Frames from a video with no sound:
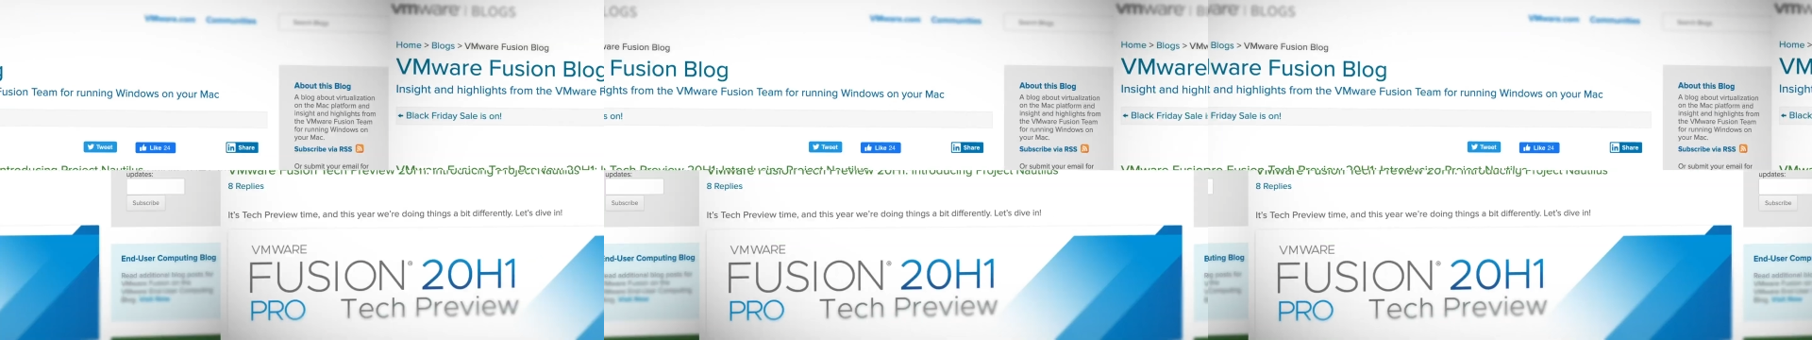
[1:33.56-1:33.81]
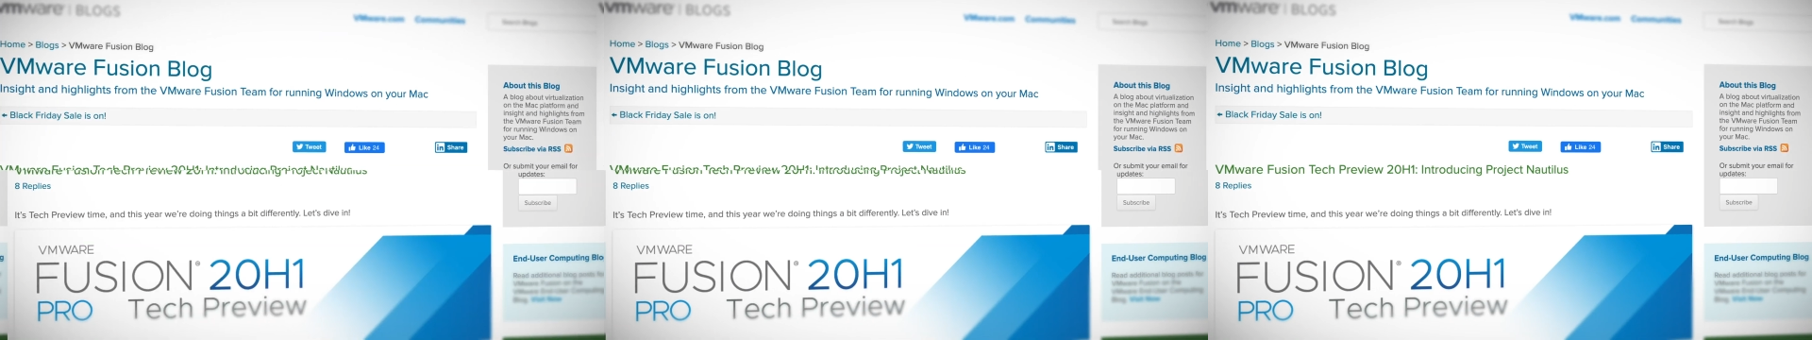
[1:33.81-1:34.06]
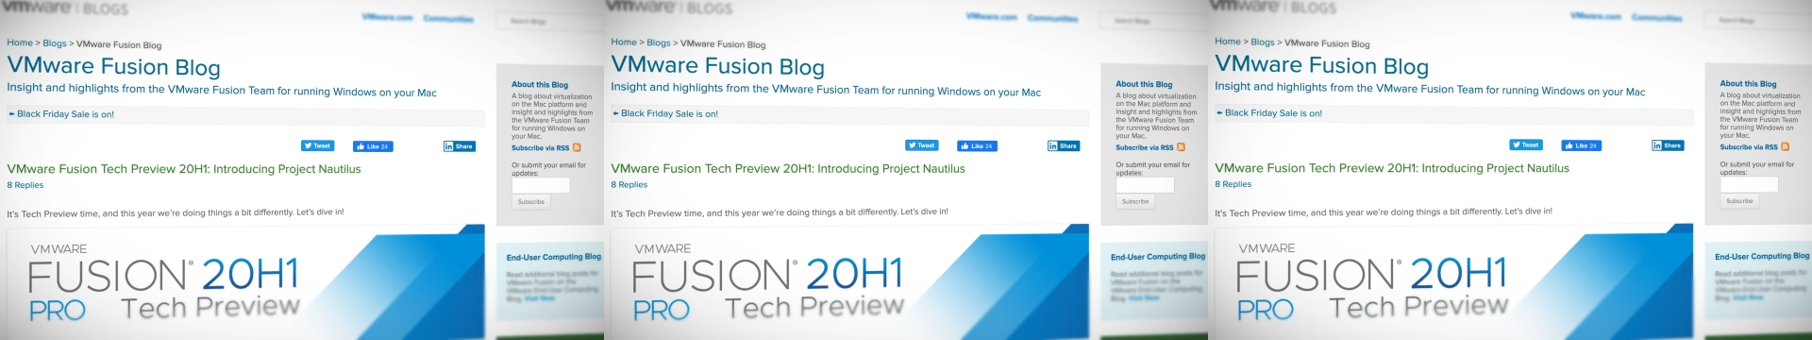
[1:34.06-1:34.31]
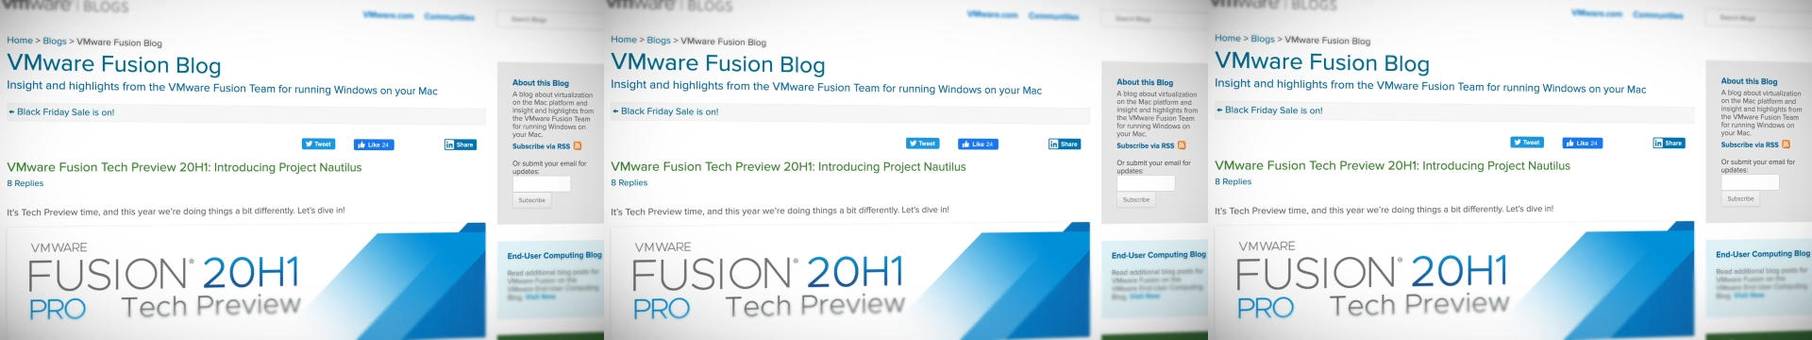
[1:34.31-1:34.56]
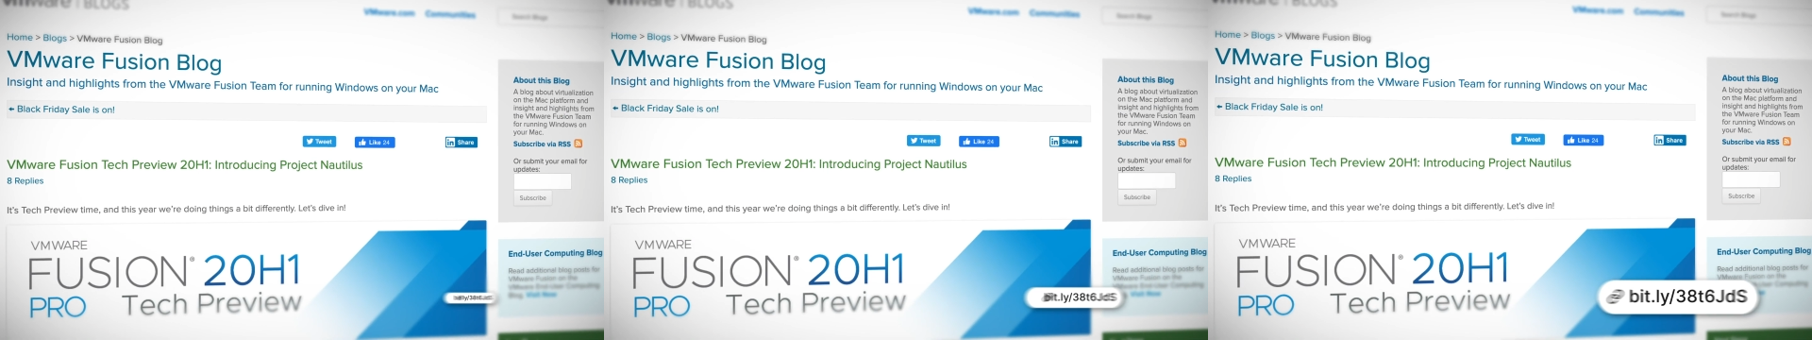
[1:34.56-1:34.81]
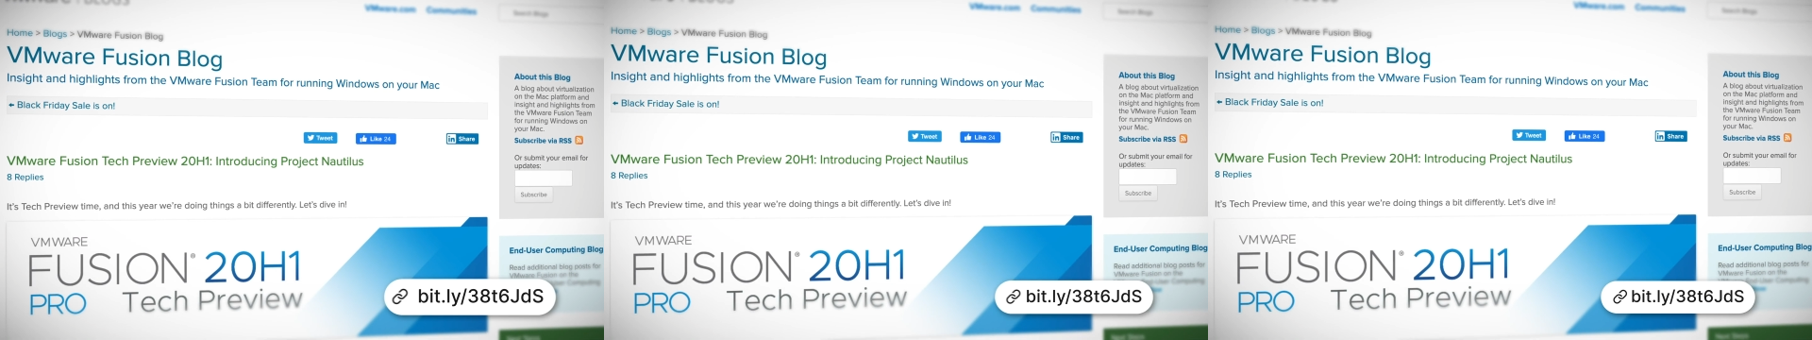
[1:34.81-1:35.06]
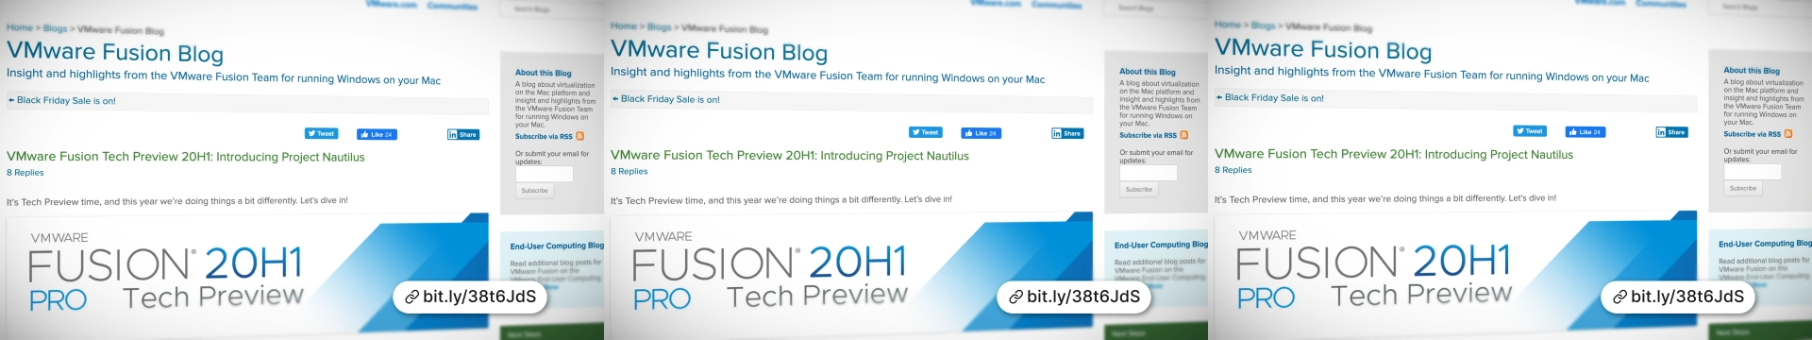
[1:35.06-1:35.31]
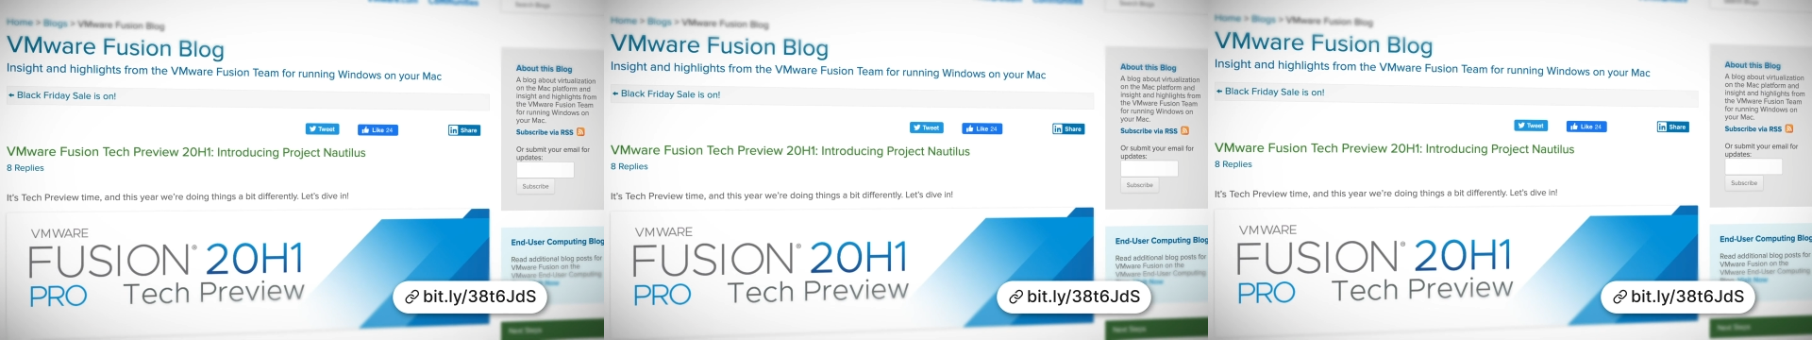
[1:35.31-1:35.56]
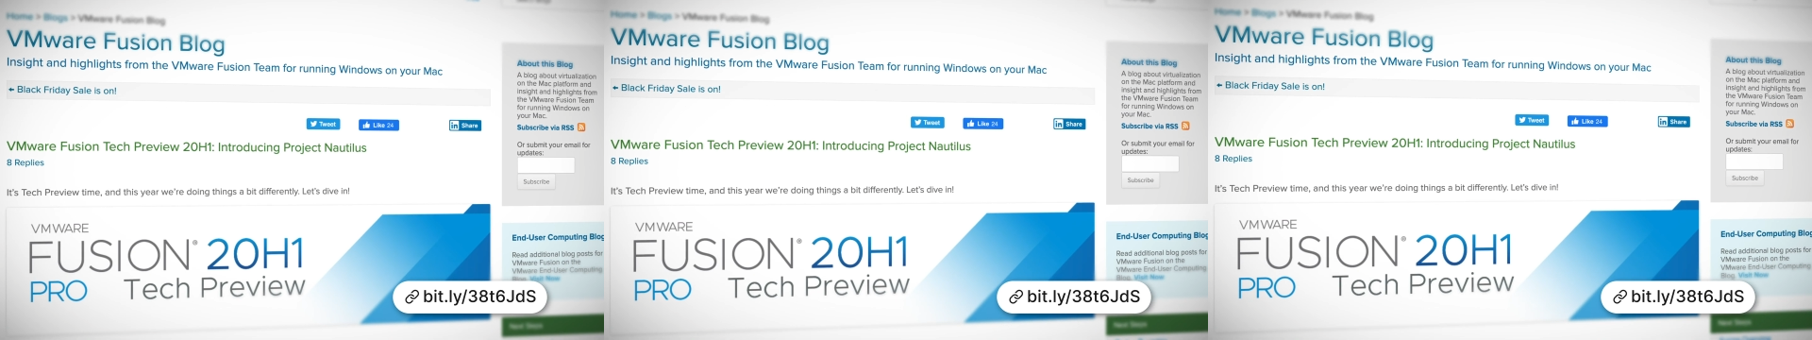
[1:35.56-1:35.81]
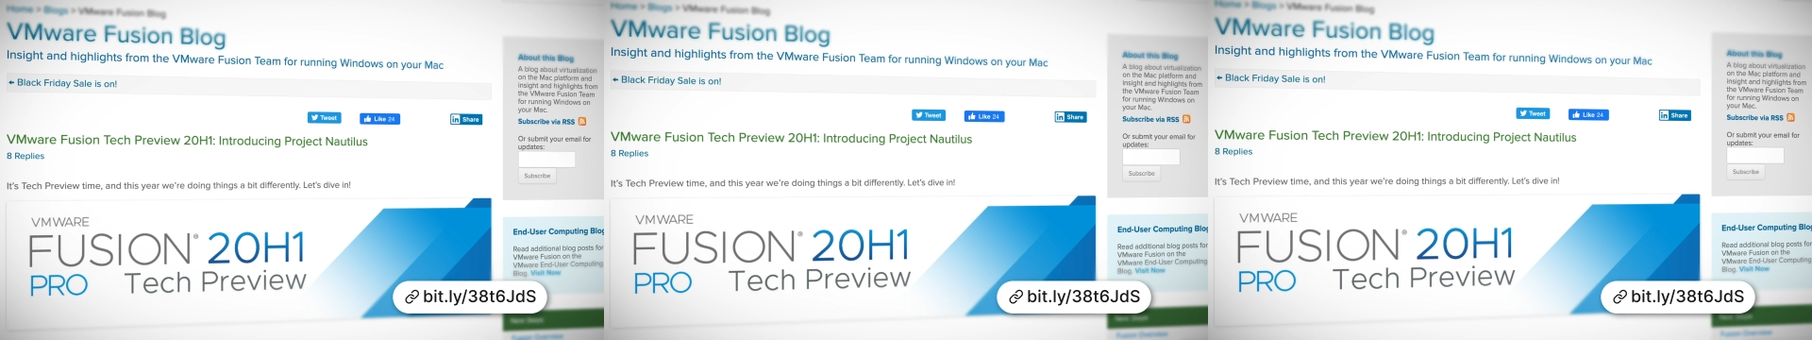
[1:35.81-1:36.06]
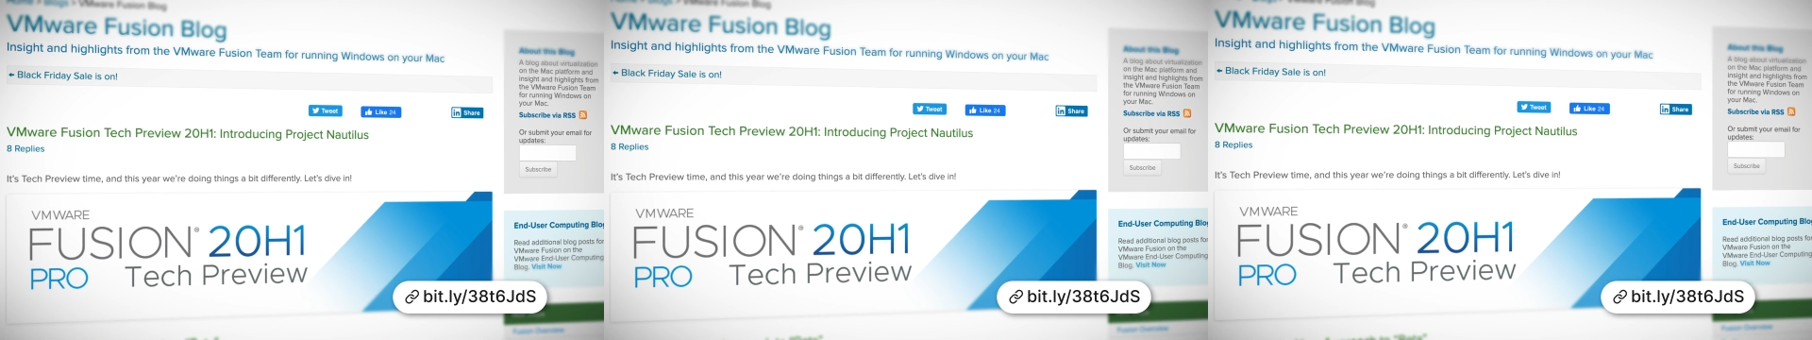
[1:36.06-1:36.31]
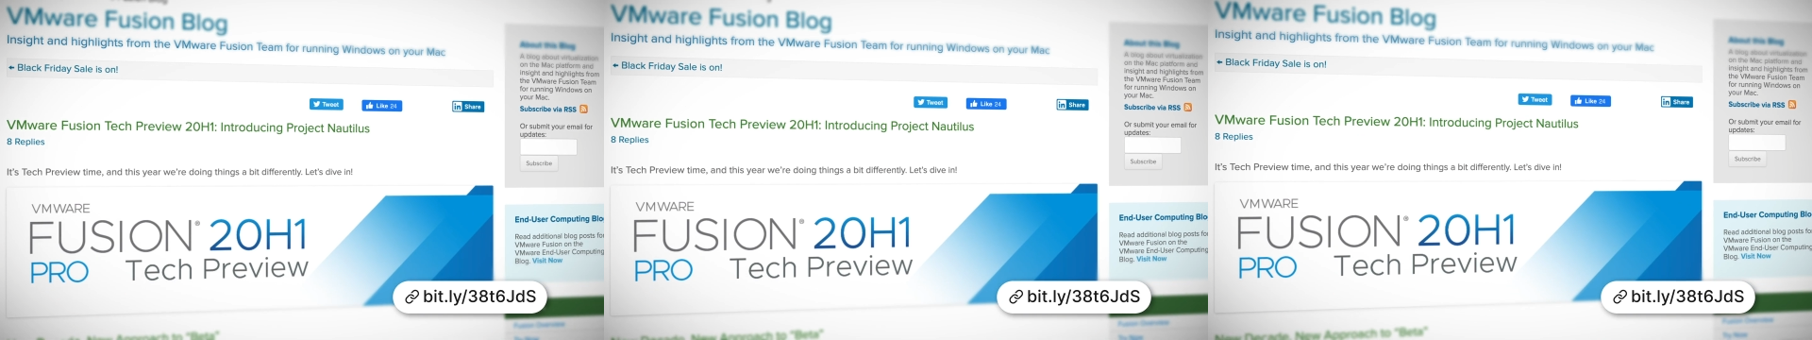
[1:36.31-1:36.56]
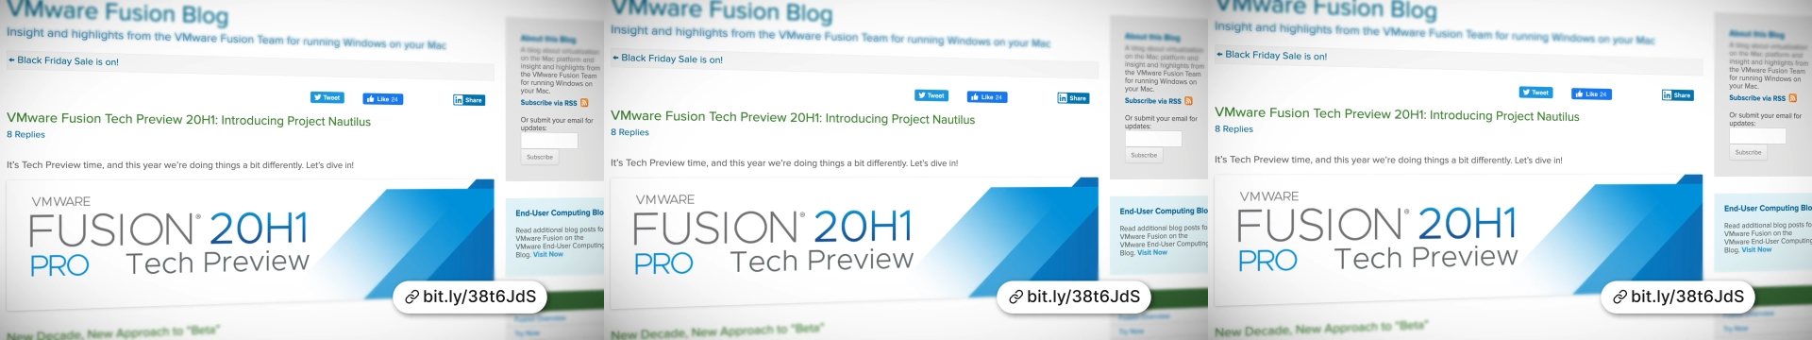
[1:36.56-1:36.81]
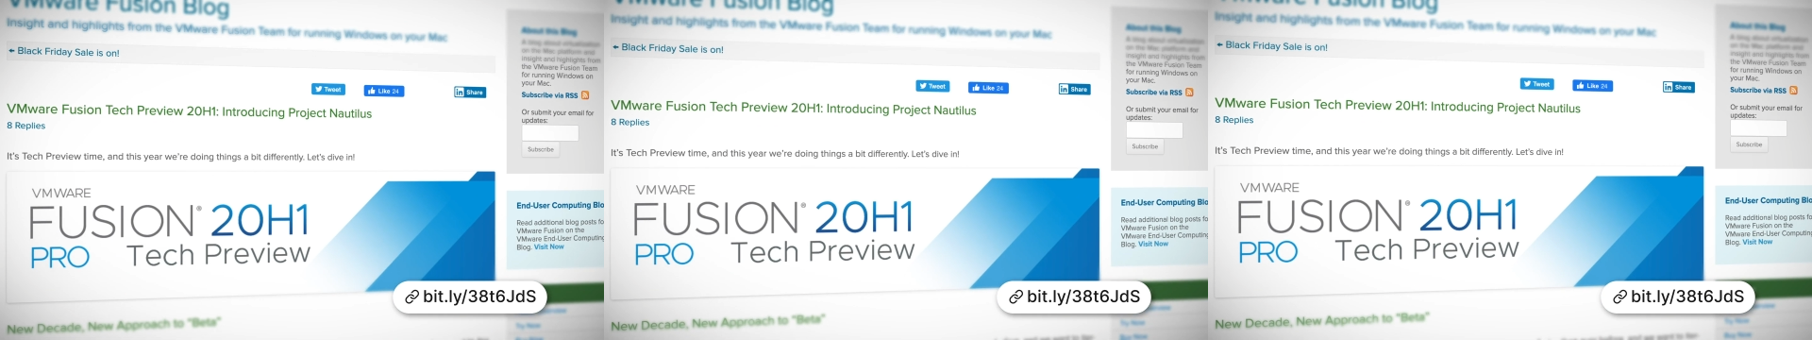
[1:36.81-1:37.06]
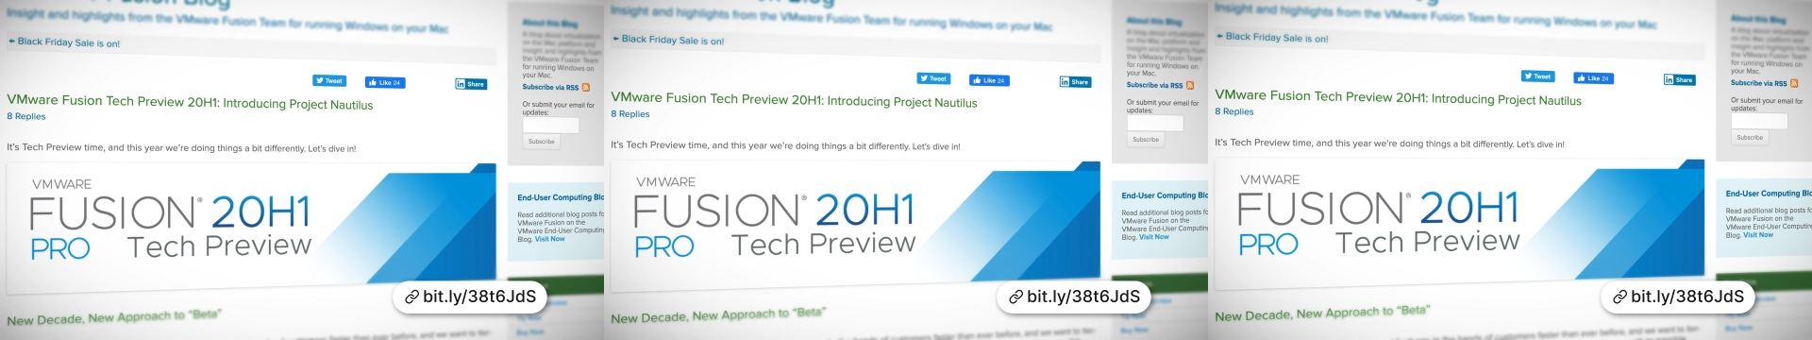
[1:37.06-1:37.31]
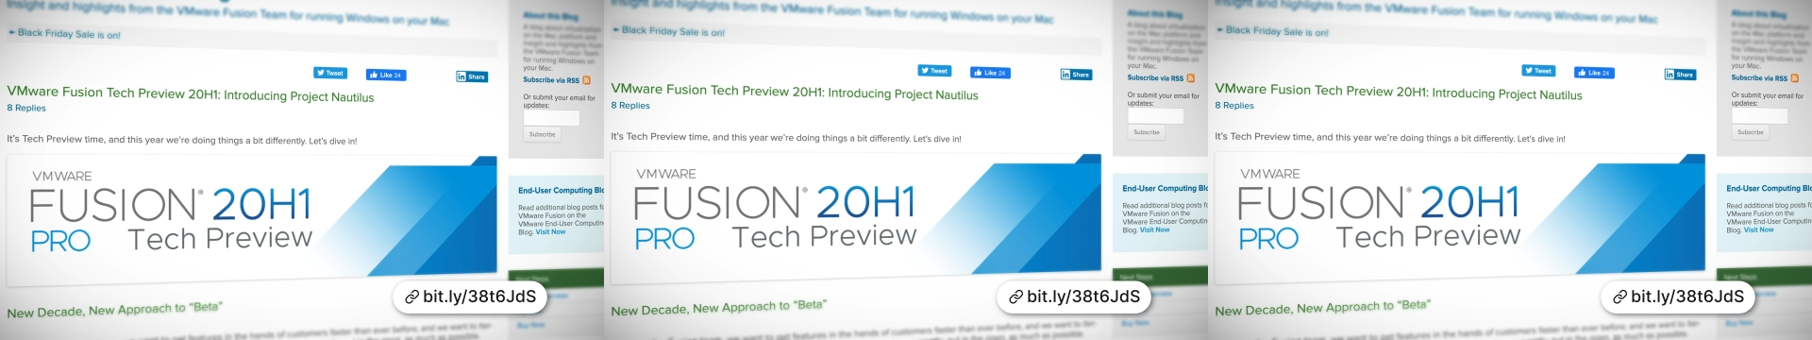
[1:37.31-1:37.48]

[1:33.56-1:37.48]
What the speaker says: No face is visible, so there are no lips to read.